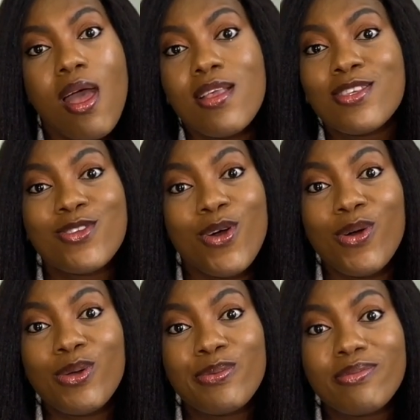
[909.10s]

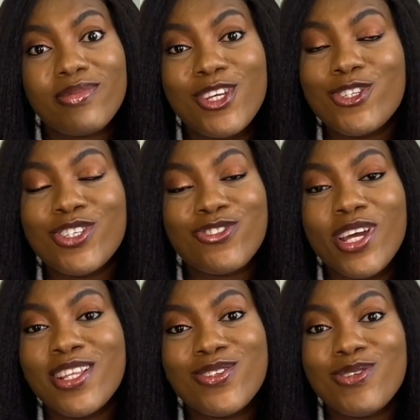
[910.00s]
So you just try
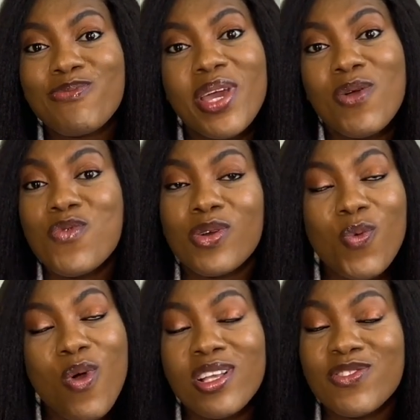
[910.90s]
to make what
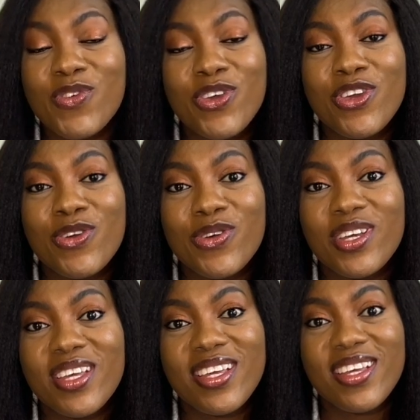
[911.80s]
works for you.
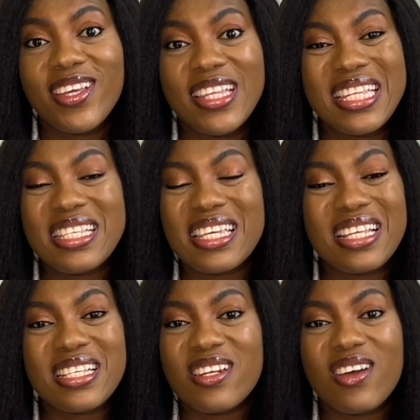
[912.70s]
These kids
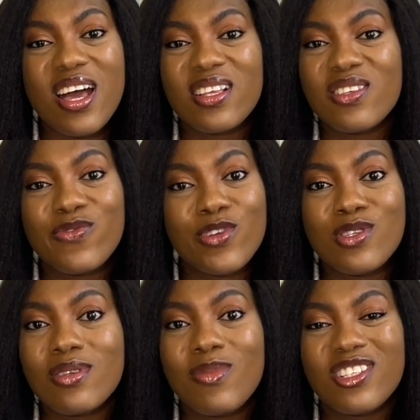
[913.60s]
are not asking for
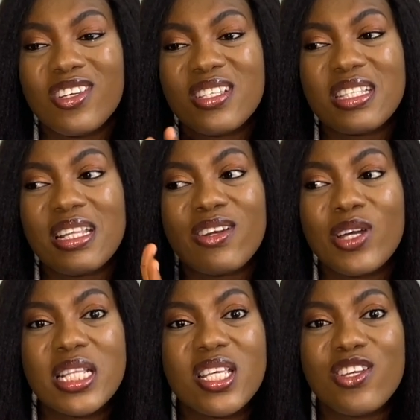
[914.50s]
too much, just little
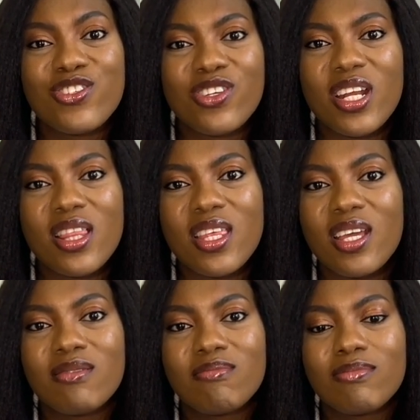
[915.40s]
attention, and
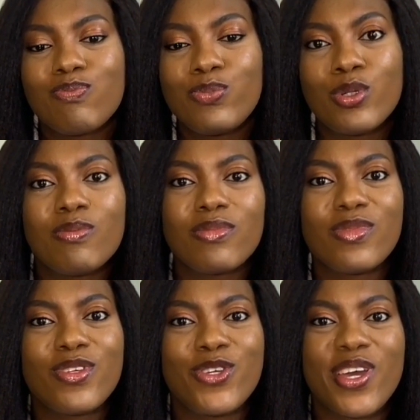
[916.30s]
then boom,
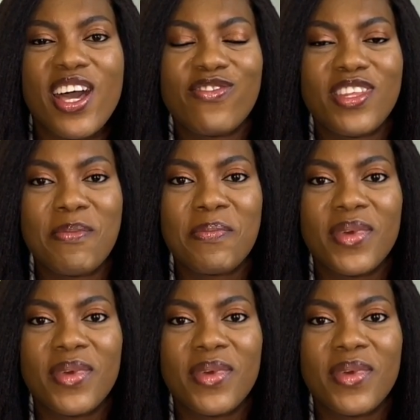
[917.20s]
you have them.